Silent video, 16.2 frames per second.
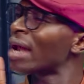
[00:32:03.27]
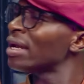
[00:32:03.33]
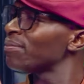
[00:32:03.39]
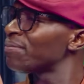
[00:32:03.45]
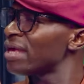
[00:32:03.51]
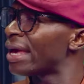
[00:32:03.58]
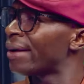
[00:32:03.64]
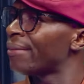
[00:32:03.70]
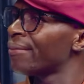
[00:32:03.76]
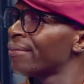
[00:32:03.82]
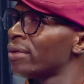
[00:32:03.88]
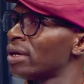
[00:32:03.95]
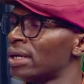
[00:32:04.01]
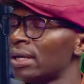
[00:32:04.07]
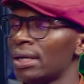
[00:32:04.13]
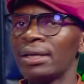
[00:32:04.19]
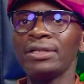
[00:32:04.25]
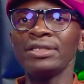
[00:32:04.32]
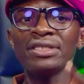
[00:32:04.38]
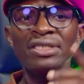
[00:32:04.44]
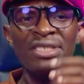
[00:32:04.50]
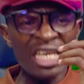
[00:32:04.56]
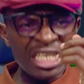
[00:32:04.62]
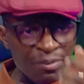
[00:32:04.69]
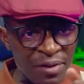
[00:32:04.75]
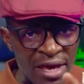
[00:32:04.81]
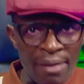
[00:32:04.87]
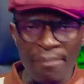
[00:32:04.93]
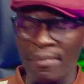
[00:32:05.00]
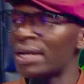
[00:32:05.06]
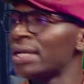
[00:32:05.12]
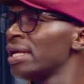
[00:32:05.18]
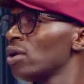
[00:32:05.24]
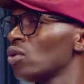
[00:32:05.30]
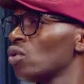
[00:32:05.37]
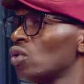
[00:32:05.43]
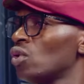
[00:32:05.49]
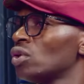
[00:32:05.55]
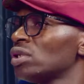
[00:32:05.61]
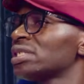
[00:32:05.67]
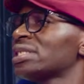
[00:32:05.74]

1 p.m. 6 p.m. Maneru.